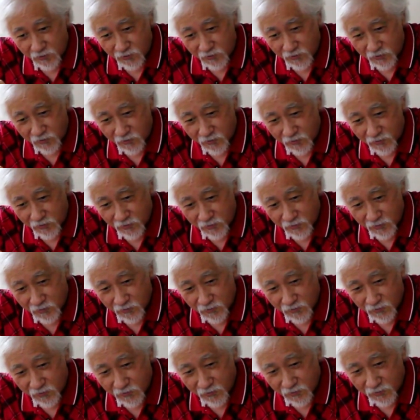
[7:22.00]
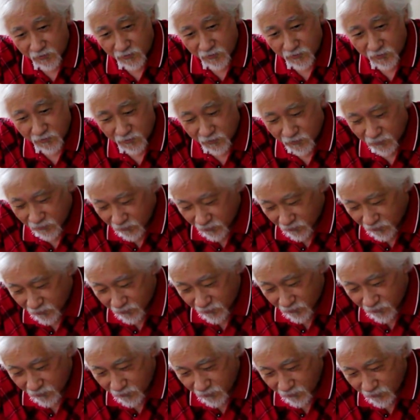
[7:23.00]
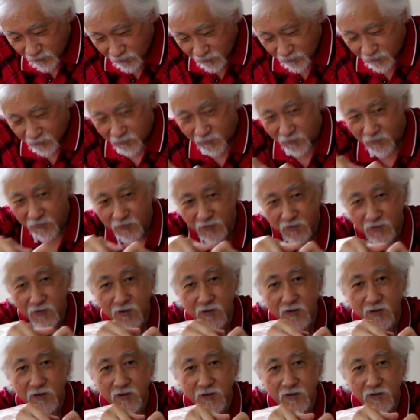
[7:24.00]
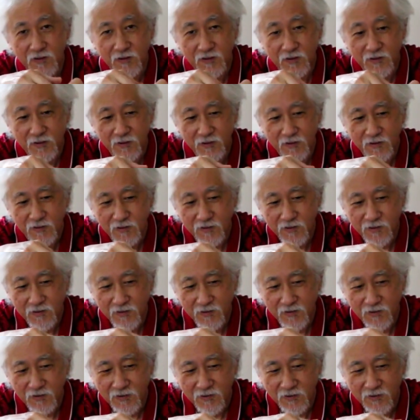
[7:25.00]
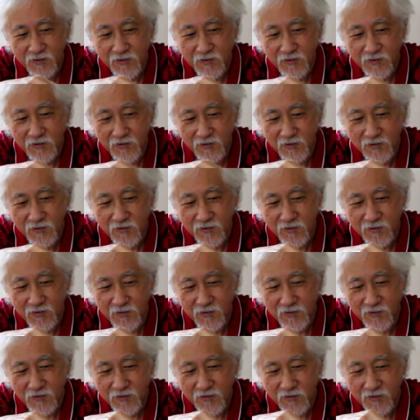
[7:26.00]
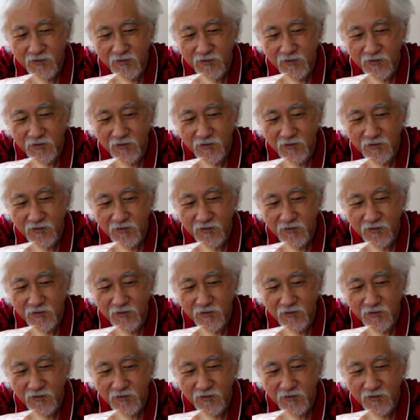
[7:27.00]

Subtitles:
No one is speaking in this clip.